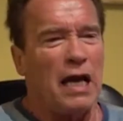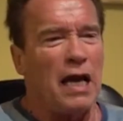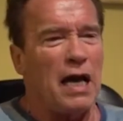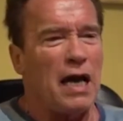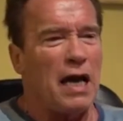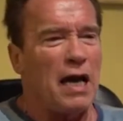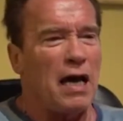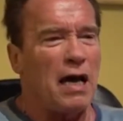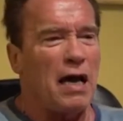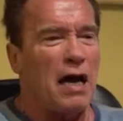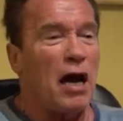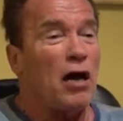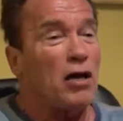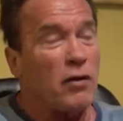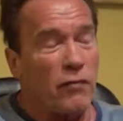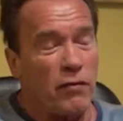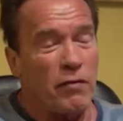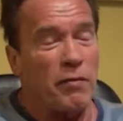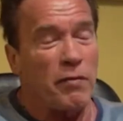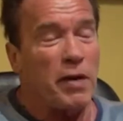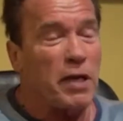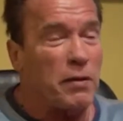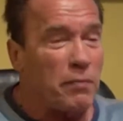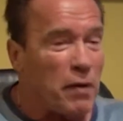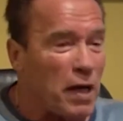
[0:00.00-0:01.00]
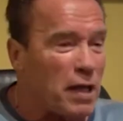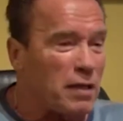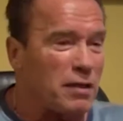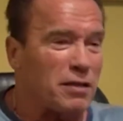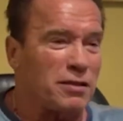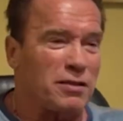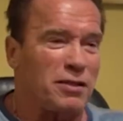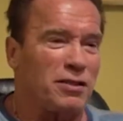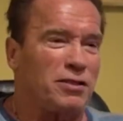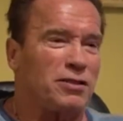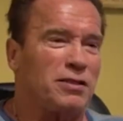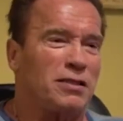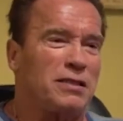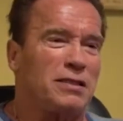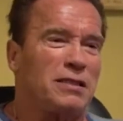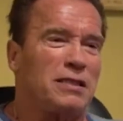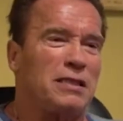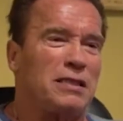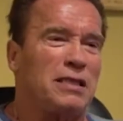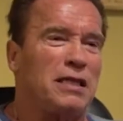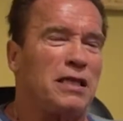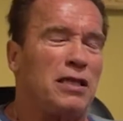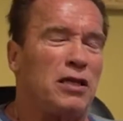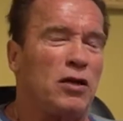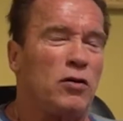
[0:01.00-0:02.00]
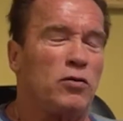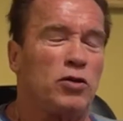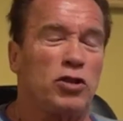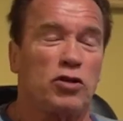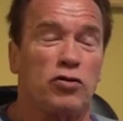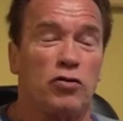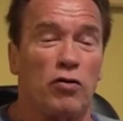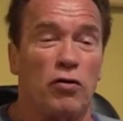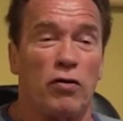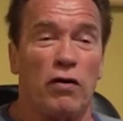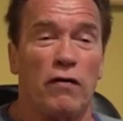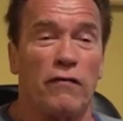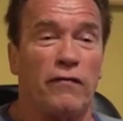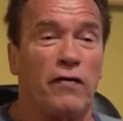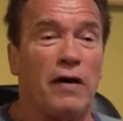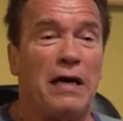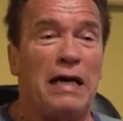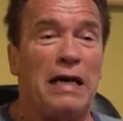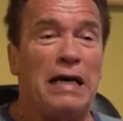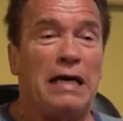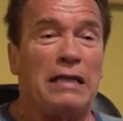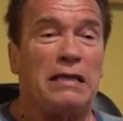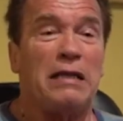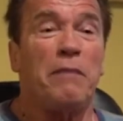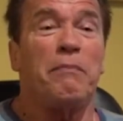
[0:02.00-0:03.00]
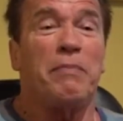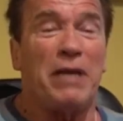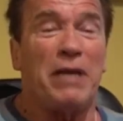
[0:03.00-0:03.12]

How do we make politicians, serve the